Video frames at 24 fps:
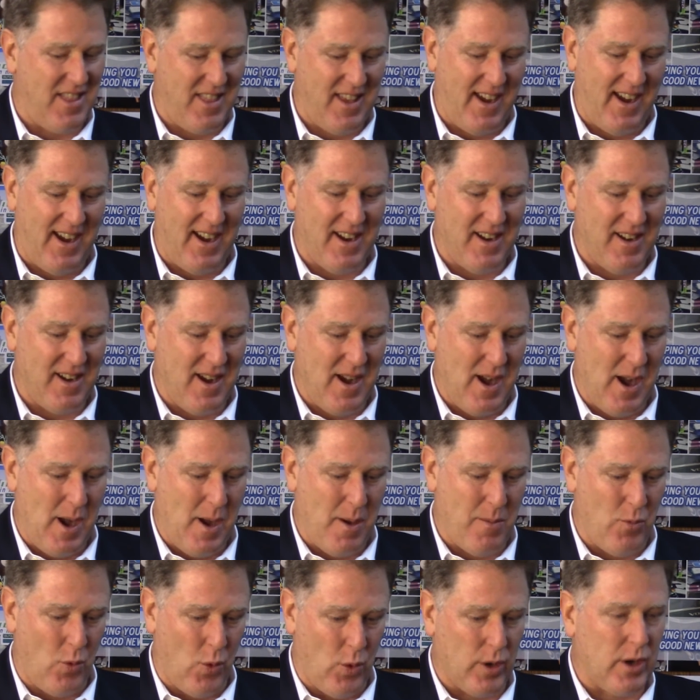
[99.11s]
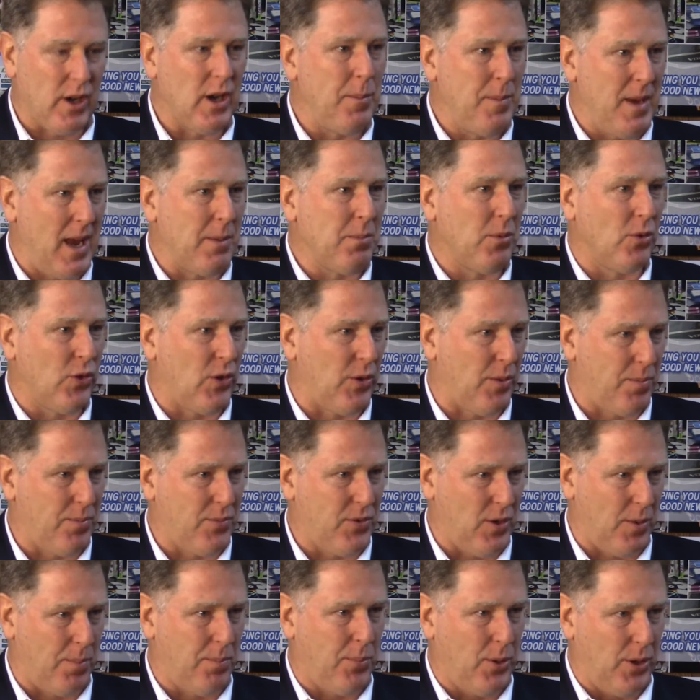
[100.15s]
we're going to be able
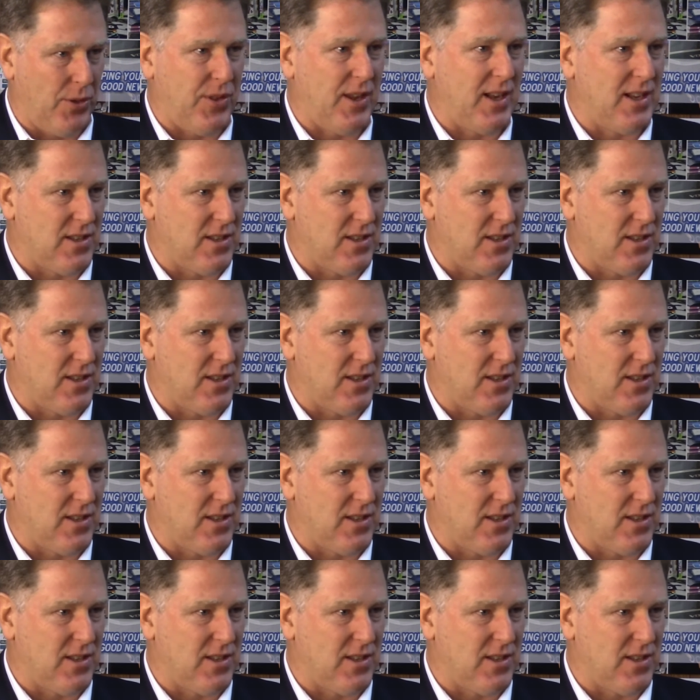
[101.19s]
to put